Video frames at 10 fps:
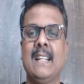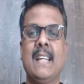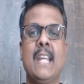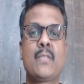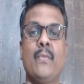
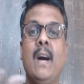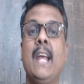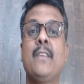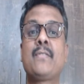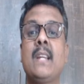His
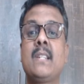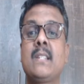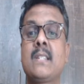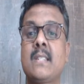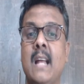wives
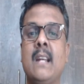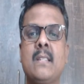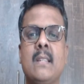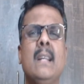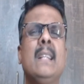and
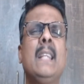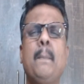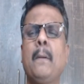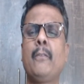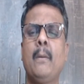sons, they
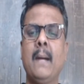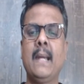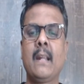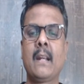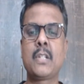perform
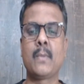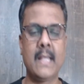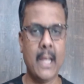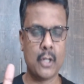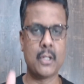minor rituals.
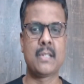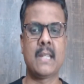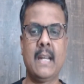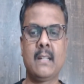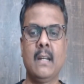They also
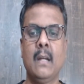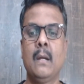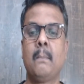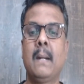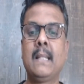sit,
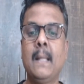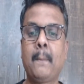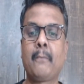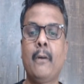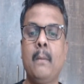but they
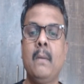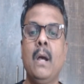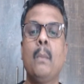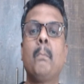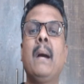perform
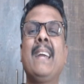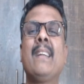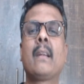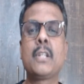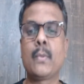
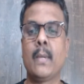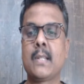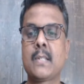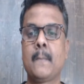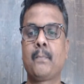minor
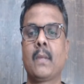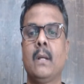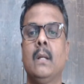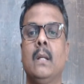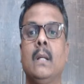rituals.
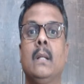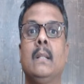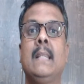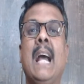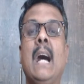
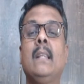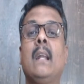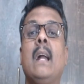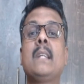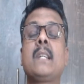The other
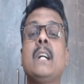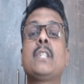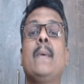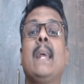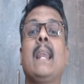
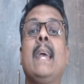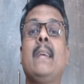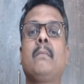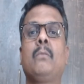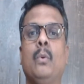Rajas were
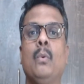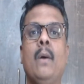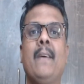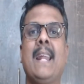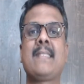like
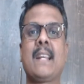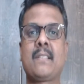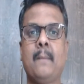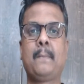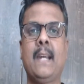whoever has
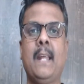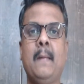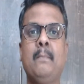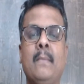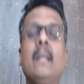accepted
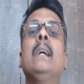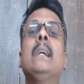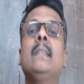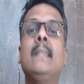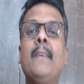him,
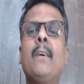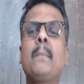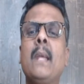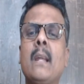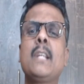they were
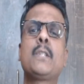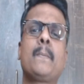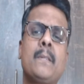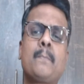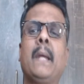merely
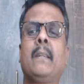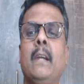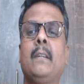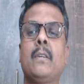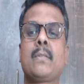
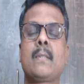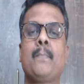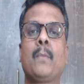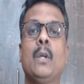spectators